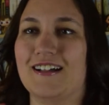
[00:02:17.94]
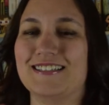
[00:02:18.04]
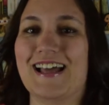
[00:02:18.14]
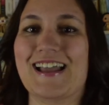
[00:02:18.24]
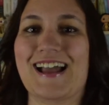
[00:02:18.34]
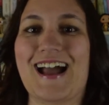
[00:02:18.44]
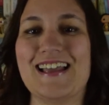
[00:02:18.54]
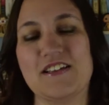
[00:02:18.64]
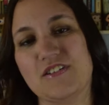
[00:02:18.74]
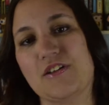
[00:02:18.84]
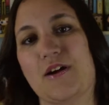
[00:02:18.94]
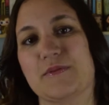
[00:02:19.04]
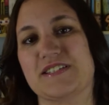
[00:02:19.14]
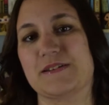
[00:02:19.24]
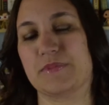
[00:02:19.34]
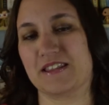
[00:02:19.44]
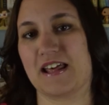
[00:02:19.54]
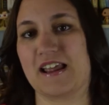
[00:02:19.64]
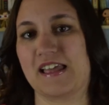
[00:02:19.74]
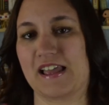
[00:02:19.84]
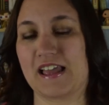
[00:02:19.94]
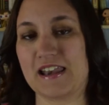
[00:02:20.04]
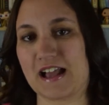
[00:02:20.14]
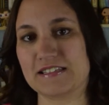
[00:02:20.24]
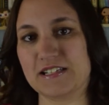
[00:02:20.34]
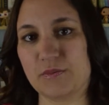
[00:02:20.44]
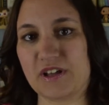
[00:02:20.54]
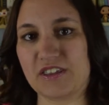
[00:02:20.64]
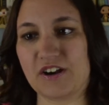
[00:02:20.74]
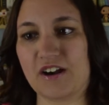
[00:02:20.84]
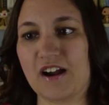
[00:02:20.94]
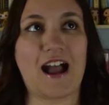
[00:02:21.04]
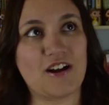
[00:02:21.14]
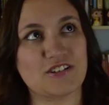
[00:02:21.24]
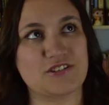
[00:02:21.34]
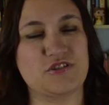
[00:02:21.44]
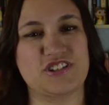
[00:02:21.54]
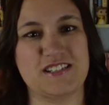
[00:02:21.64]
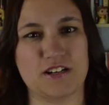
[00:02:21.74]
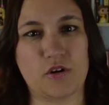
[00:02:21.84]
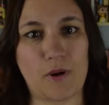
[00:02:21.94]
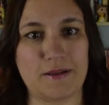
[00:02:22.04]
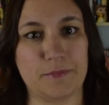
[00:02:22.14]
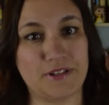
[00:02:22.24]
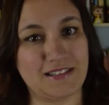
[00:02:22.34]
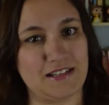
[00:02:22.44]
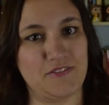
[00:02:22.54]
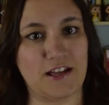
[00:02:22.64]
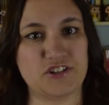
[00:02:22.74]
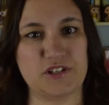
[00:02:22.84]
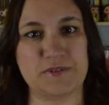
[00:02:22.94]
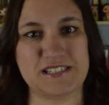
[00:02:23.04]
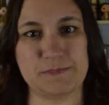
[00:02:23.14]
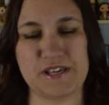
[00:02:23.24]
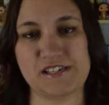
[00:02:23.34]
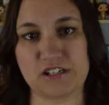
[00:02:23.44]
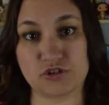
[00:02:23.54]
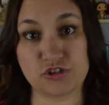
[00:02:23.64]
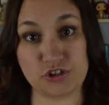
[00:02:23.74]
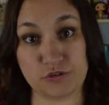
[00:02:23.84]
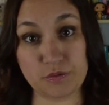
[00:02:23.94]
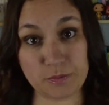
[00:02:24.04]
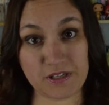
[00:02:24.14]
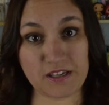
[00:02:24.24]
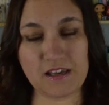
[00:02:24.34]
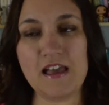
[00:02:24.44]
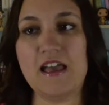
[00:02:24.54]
like, even though I was sympathetic and connected with her, I also just didn't quite believe that she was speaking to me.